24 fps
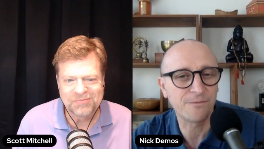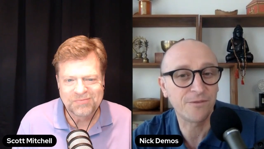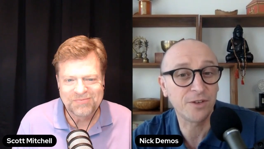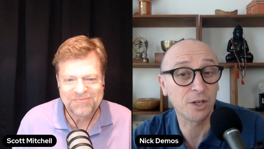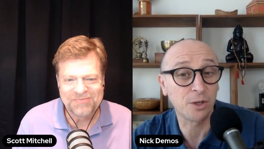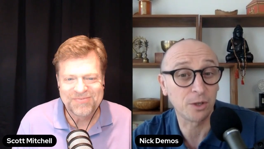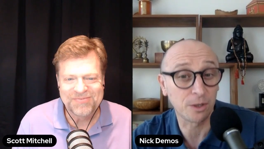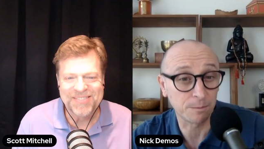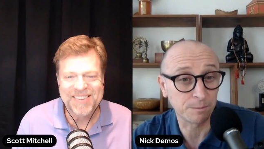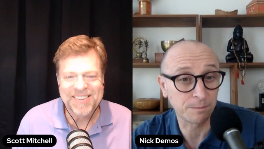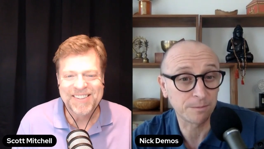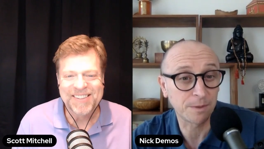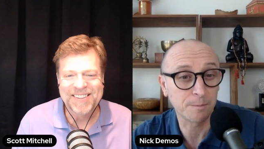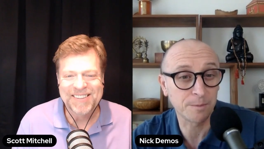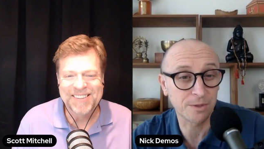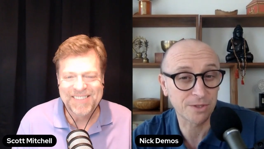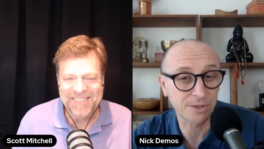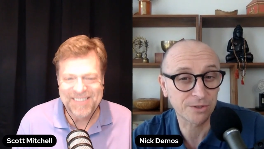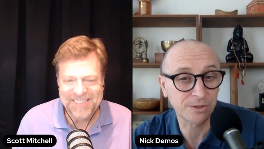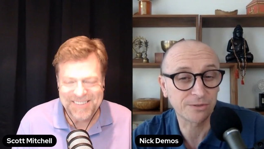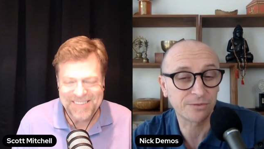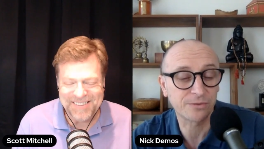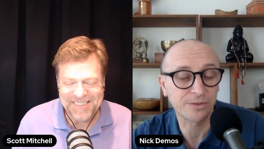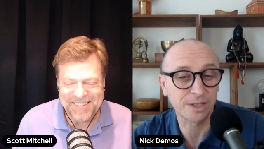
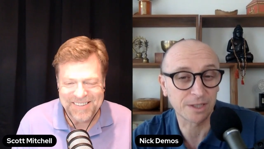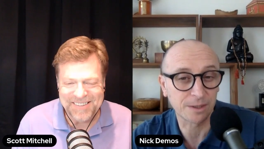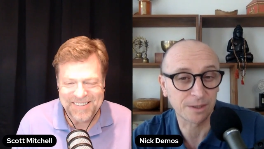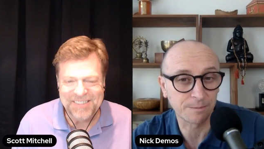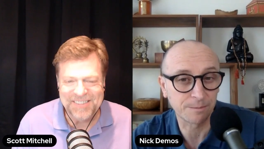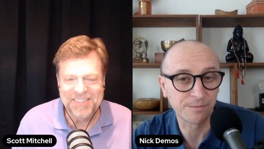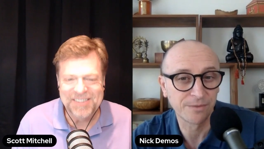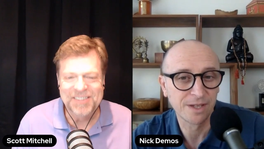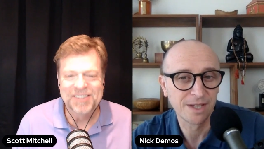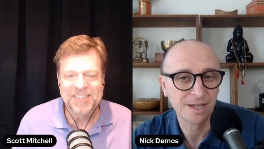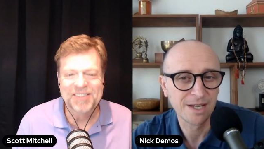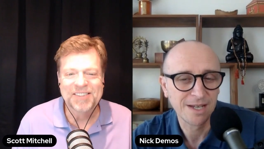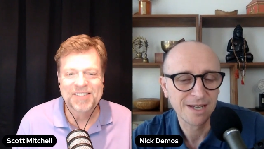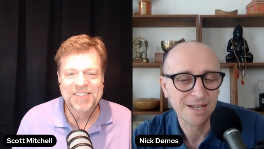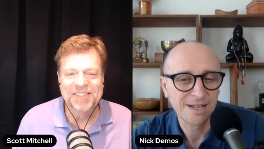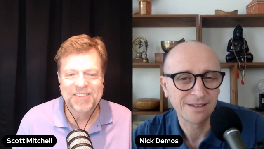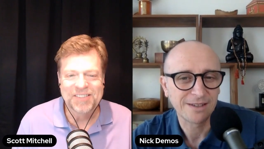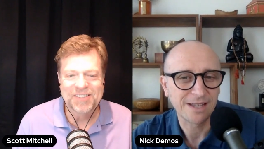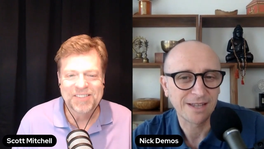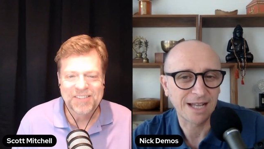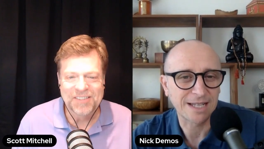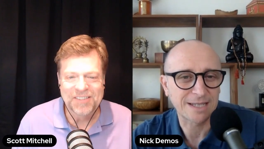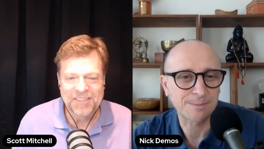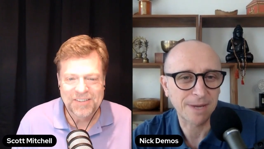Speaker 1: film.
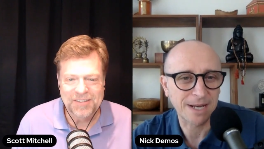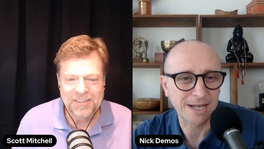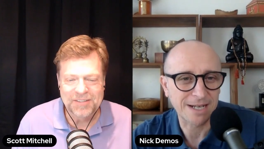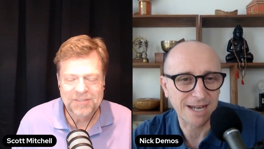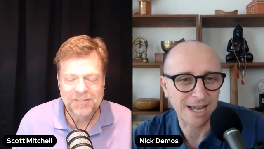That's my